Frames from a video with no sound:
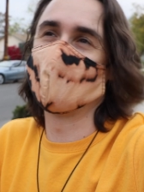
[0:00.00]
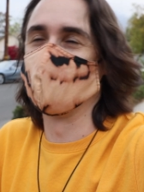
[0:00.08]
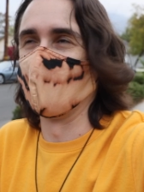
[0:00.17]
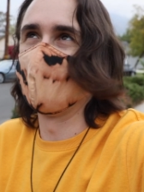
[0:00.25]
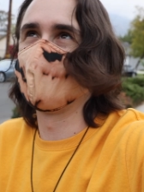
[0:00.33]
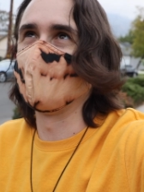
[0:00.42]

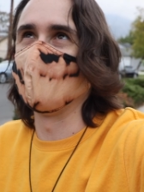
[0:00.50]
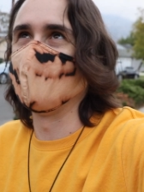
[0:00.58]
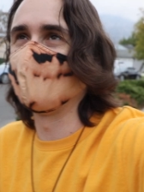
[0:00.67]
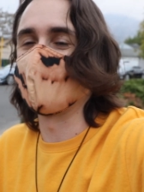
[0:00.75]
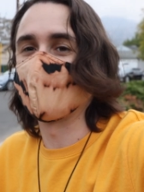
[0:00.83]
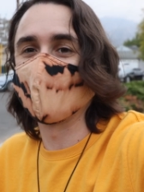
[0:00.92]
crops it in
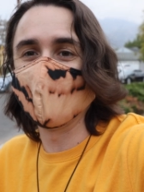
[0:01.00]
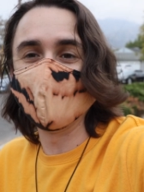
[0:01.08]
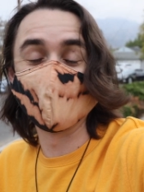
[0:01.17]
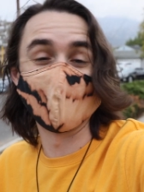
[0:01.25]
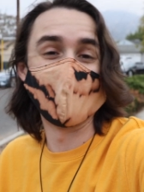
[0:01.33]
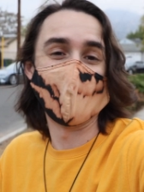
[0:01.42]
technically,
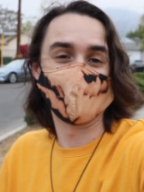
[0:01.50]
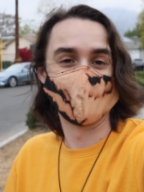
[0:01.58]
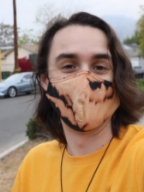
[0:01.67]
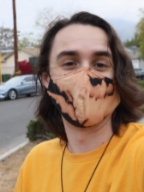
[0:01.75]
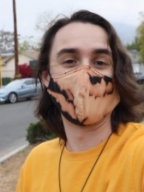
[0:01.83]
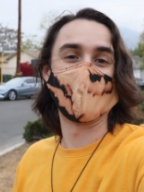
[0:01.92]
so I have to
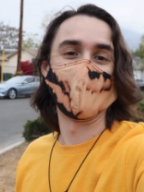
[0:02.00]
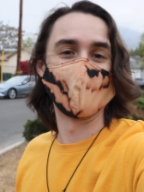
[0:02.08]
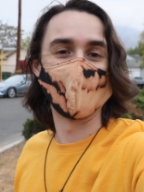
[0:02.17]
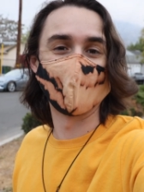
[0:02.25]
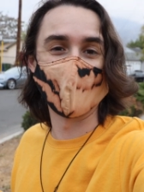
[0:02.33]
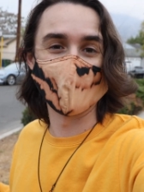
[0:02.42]
move the camera
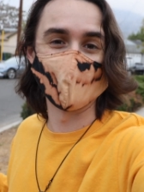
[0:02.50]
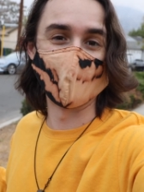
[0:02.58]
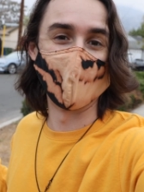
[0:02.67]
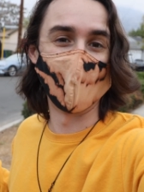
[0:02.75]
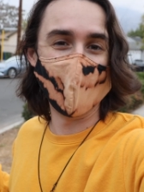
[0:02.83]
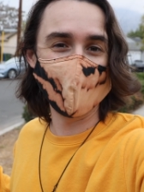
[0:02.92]
farther
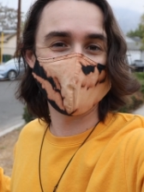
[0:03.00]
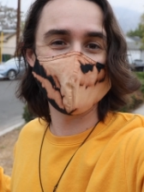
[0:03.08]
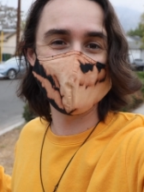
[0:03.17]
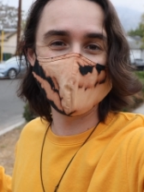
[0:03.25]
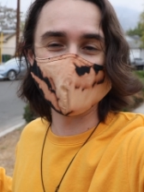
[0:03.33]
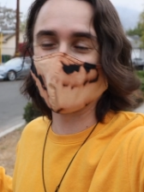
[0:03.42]
away from
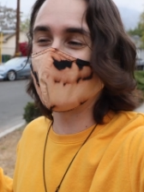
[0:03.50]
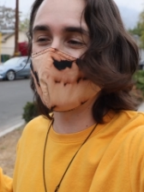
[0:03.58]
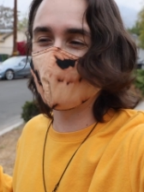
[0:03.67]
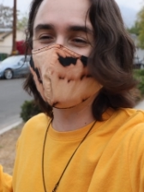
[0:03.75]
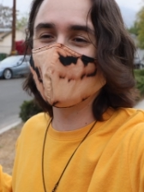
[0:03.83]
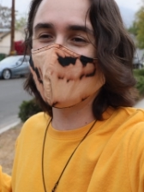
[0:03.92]
me to
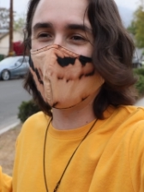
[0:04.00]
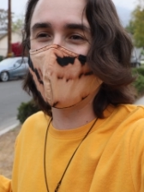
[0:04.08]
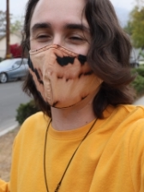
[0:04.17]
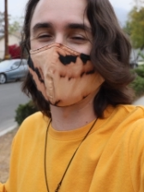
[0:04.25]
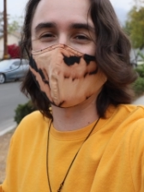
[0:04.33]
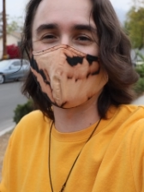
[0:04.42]
compensate,
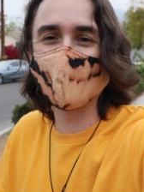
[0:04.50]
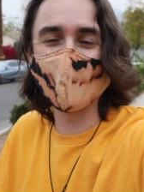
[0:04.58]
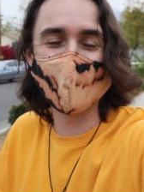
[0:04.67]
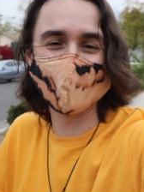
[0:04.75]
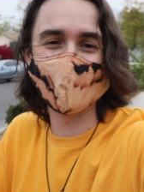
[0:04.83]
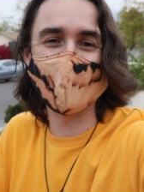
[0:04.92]
and I feel
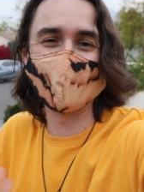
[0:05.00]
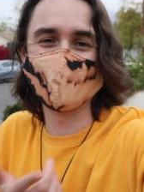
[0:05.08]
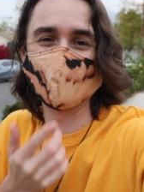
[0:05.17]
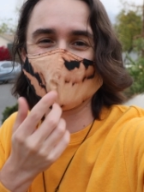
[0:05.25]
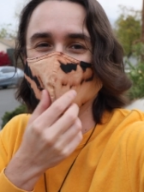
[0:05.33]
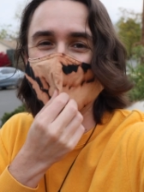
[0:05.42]
like that
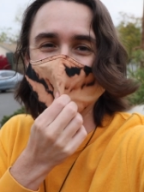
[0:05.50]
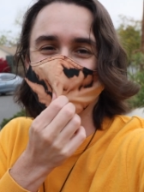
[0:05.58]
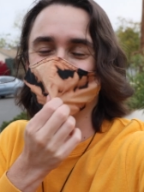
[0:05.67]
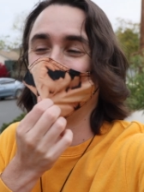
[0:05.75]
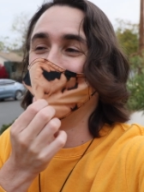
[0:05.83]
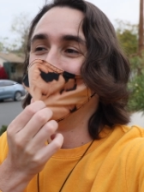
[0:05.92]
just
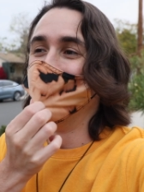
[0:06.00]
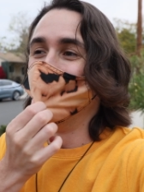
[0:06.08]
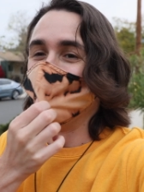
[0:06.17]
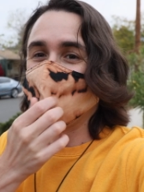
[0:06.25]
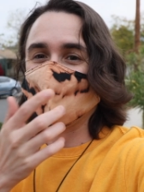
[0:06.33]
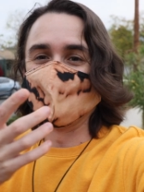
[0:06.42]
makes
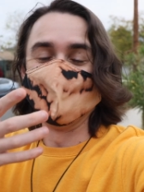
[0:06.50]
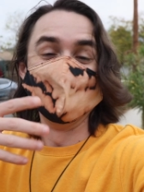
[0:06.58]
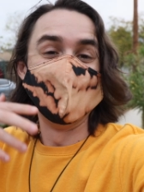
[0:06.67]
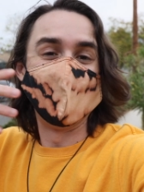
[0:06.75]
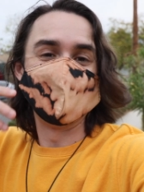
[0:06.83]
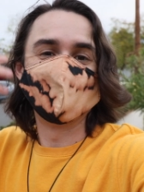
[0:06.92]
it a
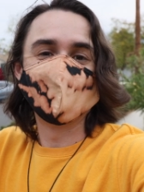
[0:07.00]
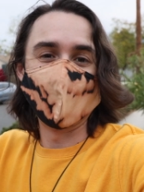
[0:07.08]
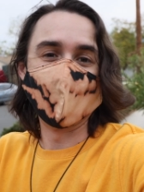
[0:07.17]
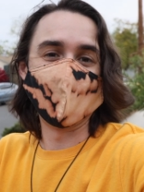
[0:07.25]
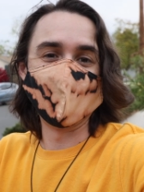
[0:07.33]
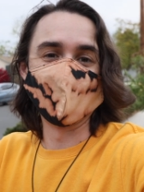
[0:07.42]
lot
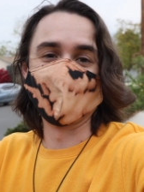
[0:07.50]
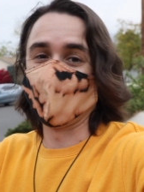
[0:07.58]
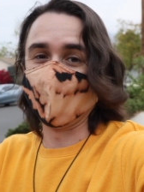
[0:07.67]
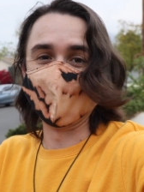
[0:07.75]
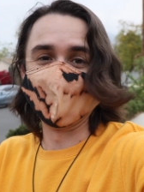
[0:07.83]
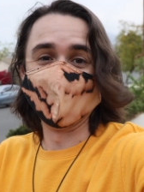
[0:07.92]
shakier
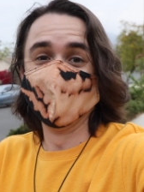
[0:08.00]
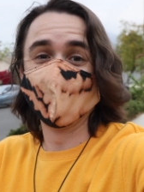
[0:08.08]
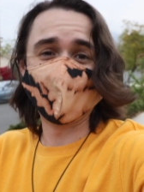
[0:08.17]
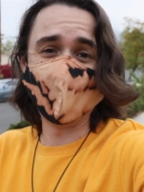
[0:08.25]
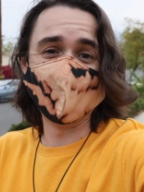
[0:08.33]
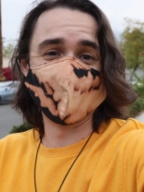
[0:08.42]
and
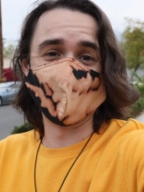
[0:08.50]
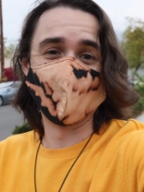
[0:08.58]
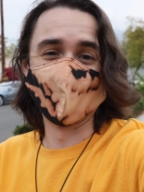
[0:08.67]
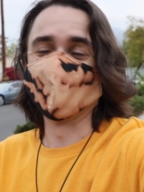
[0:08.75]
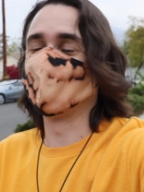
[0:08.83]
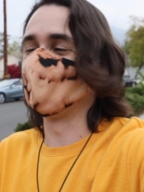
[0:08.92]
look even
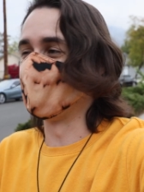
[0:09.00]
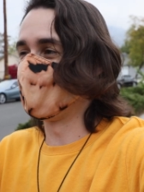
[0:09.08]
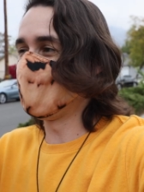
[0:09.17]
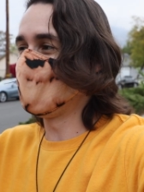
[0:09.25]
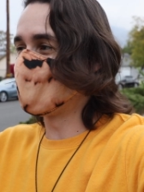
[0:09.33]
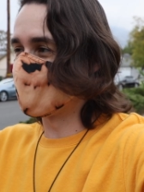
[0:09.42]
worse. So
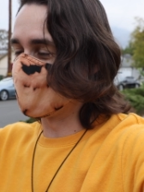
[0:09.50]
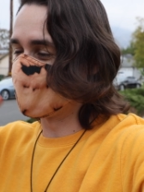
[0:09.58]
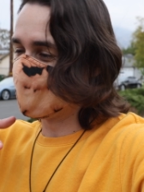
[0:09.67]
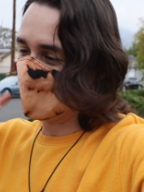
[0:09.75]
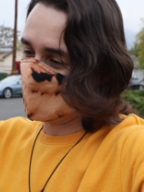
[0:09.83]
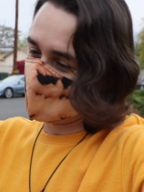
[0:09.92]
really, it's a
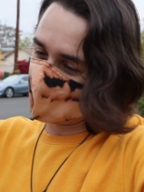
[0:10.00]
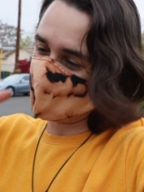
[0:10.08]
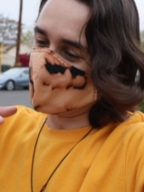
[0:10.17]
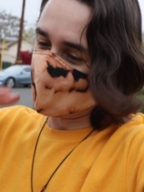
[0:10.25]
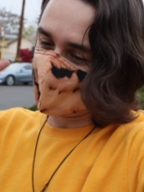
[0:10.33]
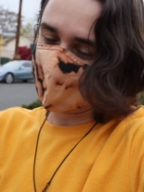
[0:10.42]

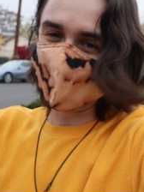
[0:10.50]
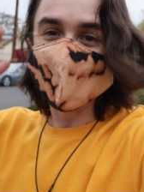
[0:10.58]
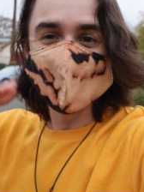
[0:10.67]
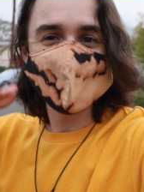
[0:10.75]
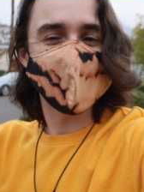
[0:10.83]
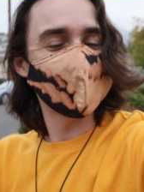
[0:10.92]

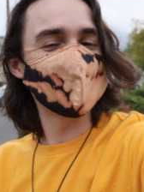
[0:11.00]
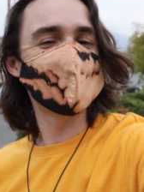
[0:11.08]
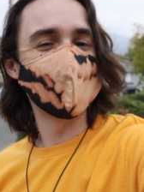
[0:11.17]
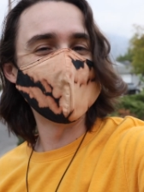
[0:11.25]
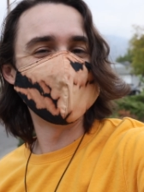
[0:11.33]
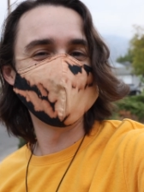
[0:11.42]

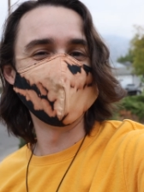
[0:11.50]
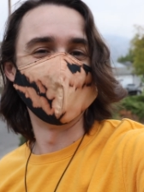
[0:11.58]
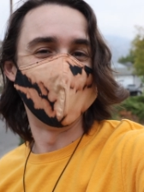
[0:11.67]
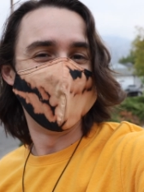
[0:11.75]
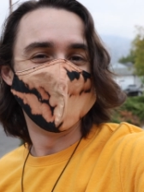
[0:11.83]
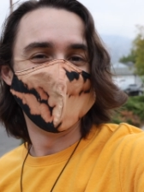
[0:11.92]

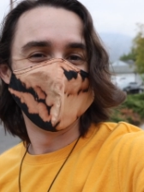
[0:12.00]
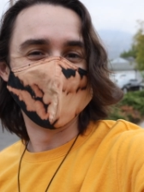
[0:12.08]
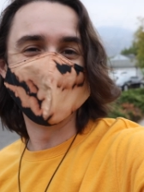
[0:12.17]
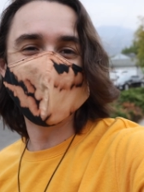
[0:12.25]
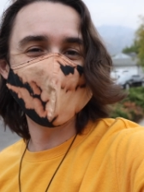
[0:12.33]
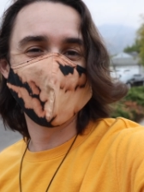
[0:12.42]
catch-22.
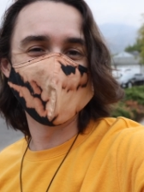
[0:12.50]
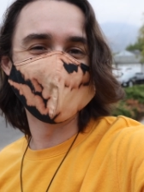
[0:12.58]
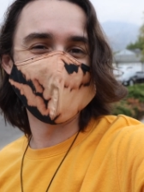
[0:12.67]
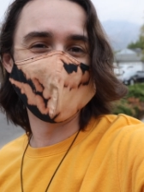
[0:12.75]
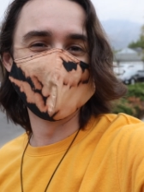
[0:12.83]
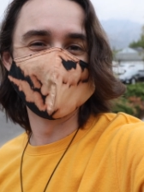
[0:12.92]
You need more
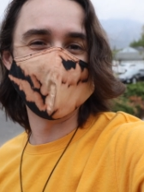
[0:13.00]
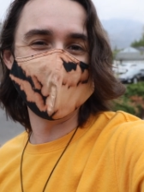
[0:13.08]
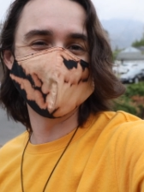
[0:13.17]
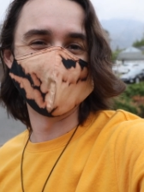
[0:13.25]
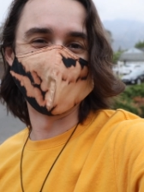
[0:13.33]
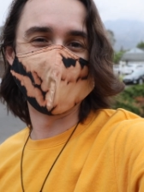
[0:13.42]

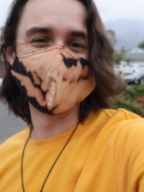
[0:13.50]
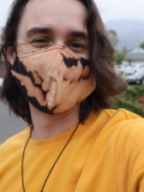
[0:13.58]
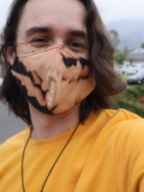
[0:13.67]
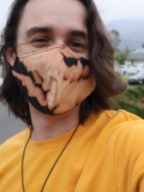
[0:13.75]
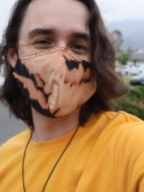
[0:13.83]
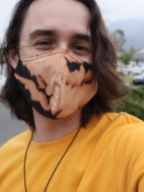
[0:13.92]
stabilization because
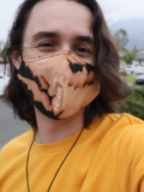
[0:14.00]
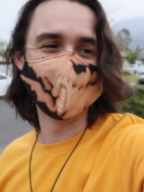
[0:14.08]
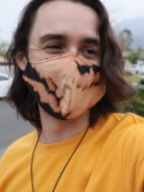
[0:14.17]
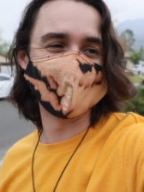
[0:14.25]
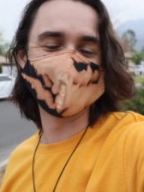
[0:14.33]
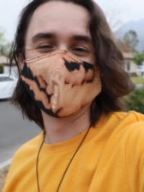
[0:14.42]
the video
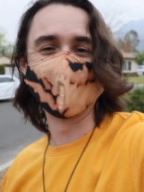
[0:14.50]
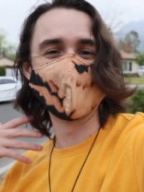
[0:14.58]
gets so